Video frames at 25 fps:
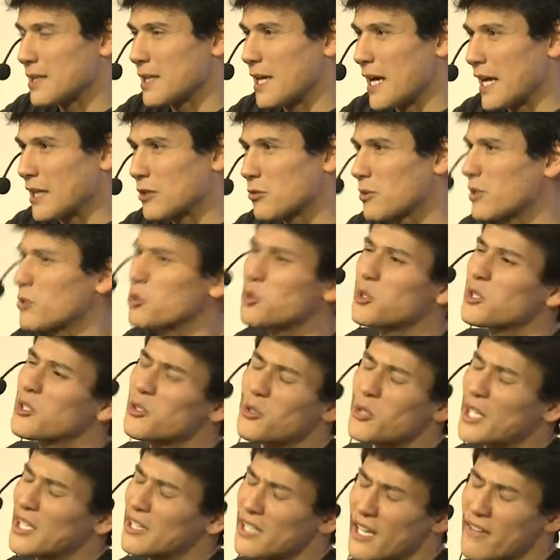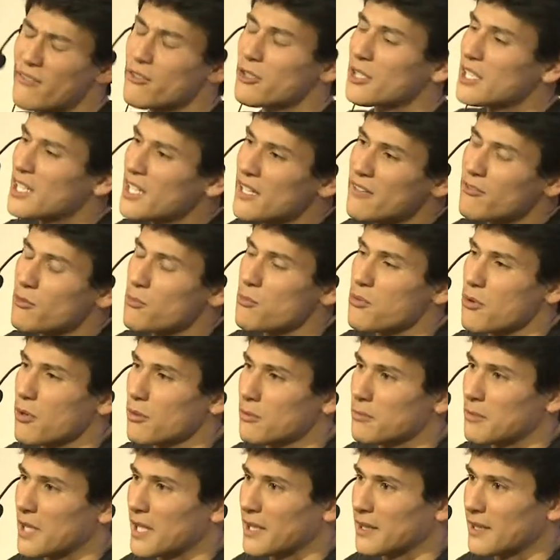actually, you can never give a
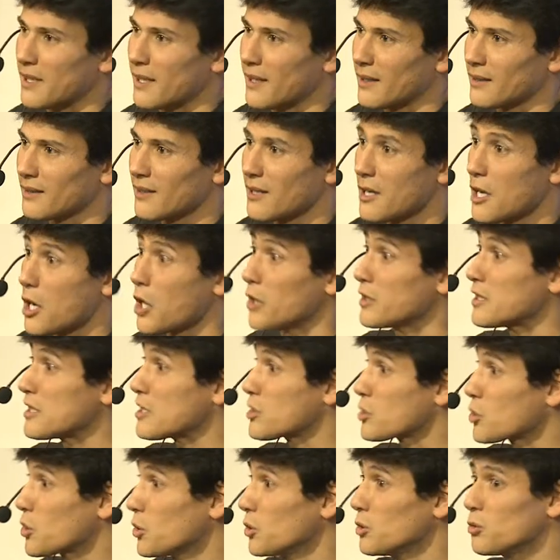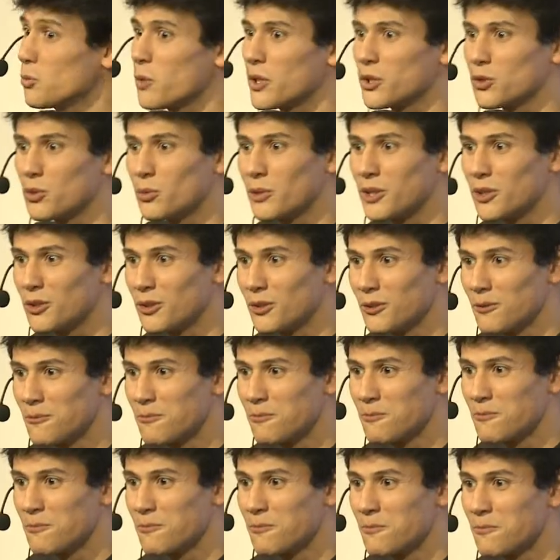problem like that. And in school, what do?
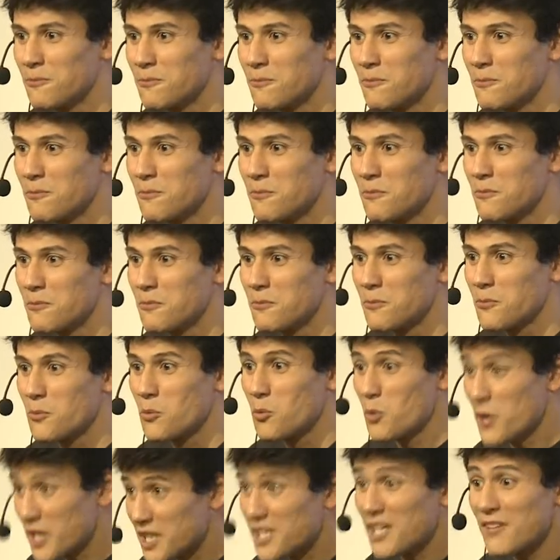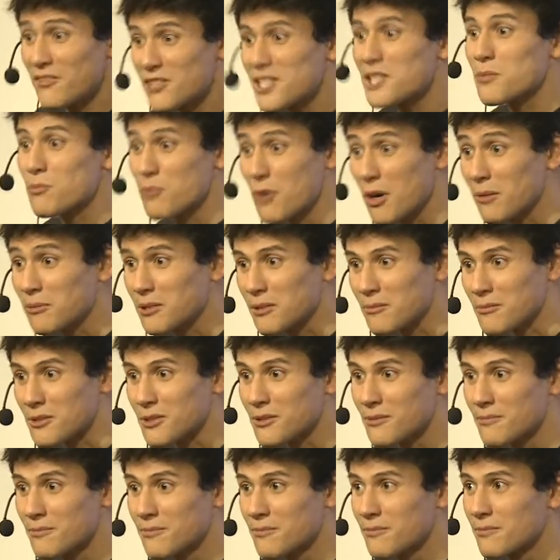We give these
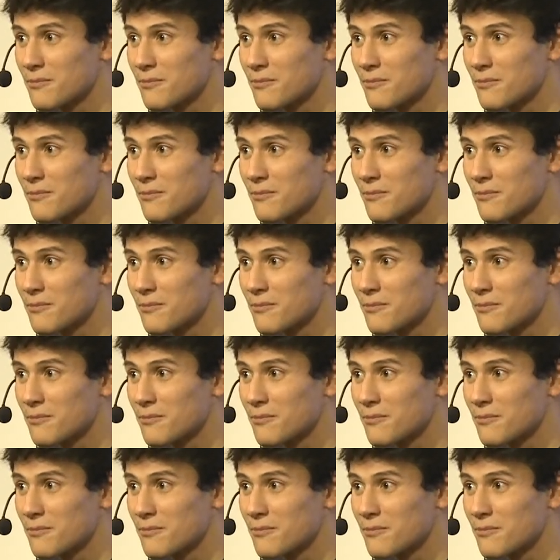problems.